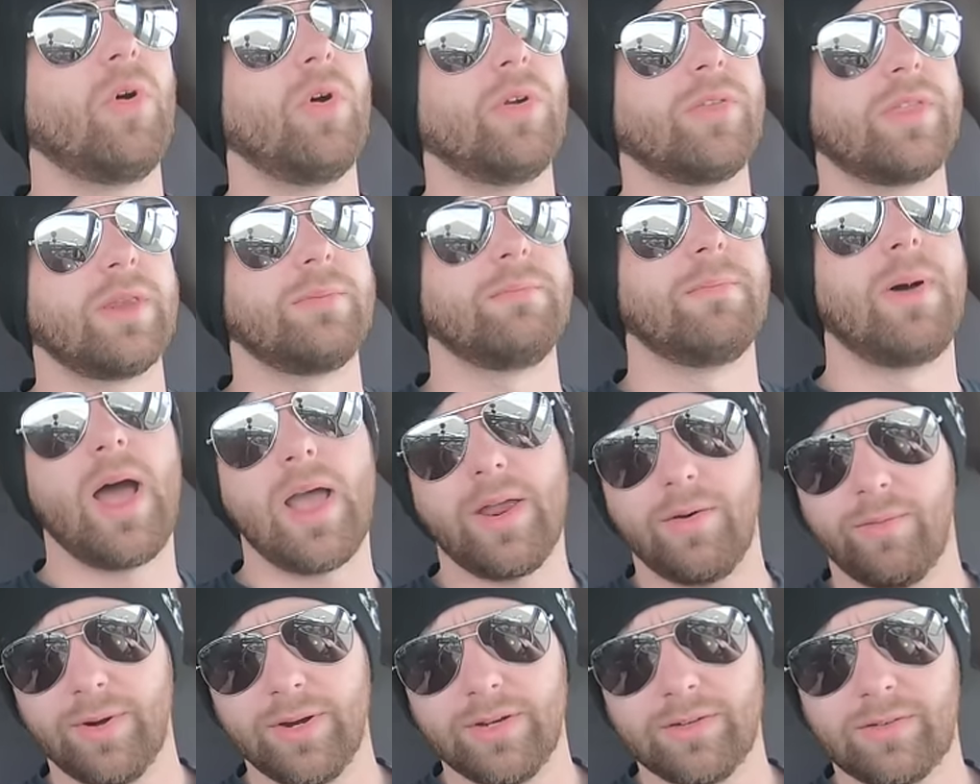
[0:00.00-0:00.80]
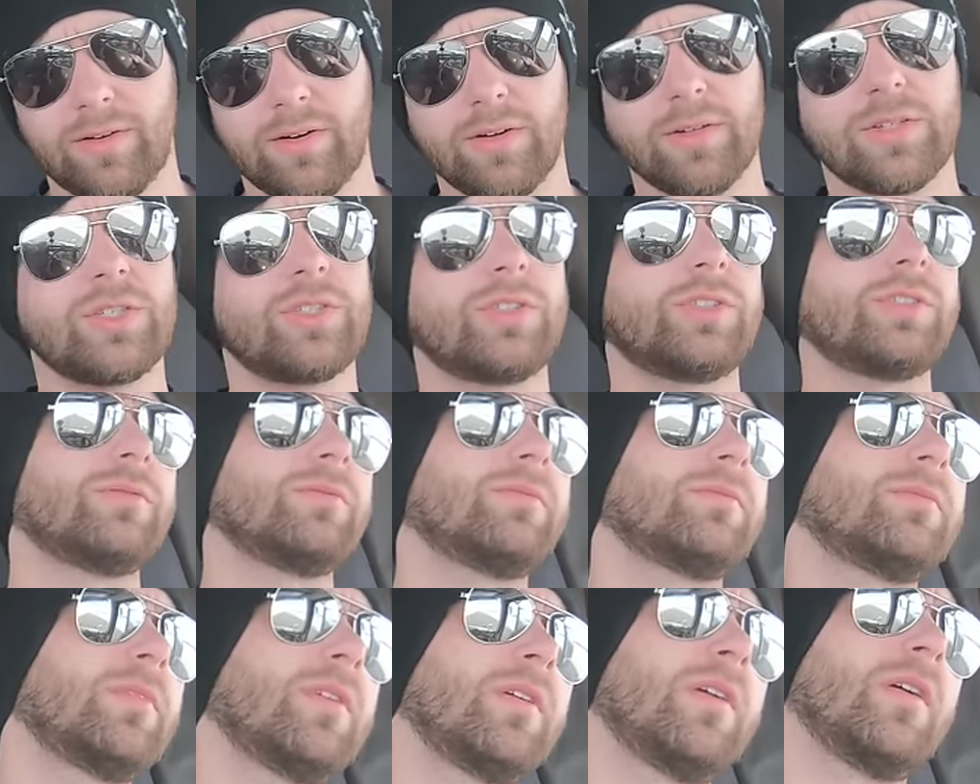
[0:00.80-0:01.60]
more than my research
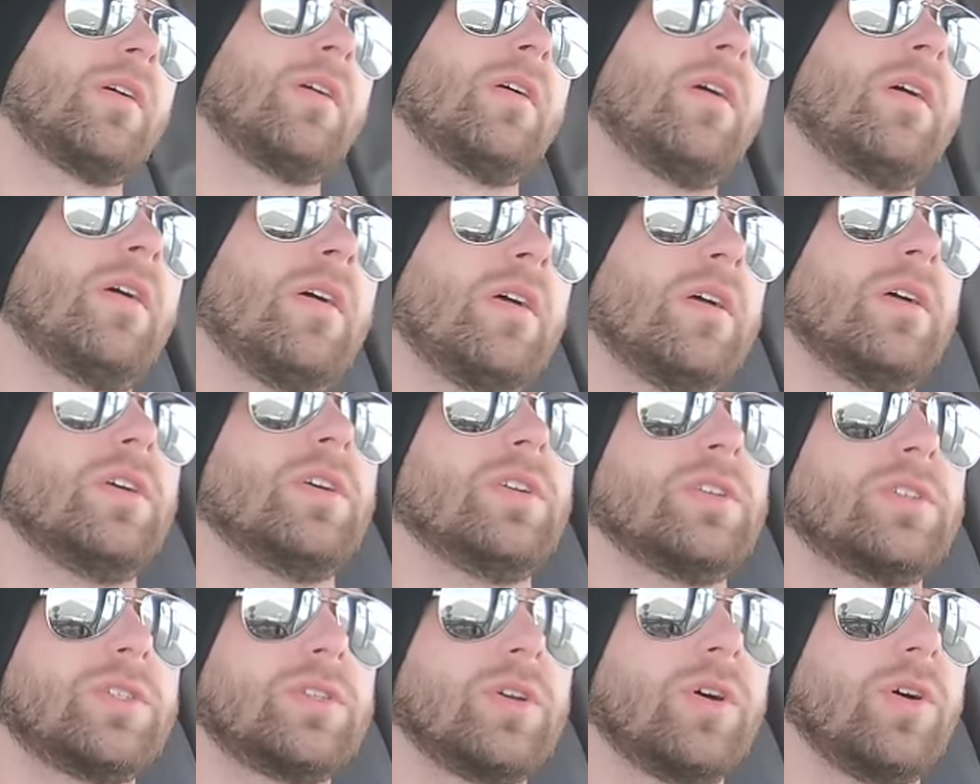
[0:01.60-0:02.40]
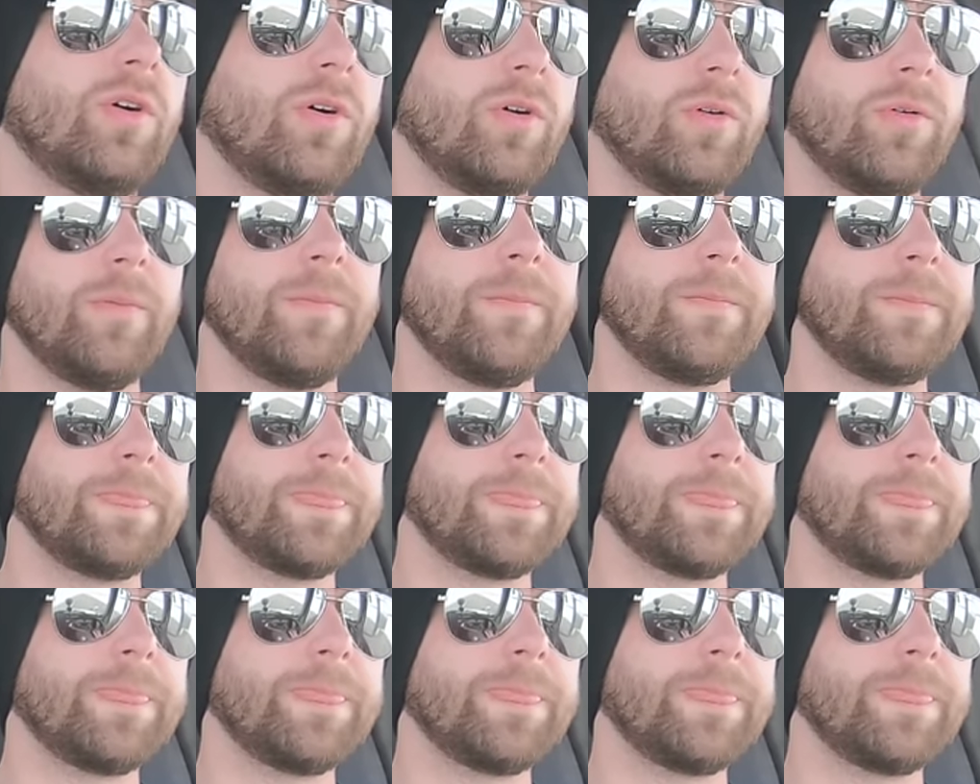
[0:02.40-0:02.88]
so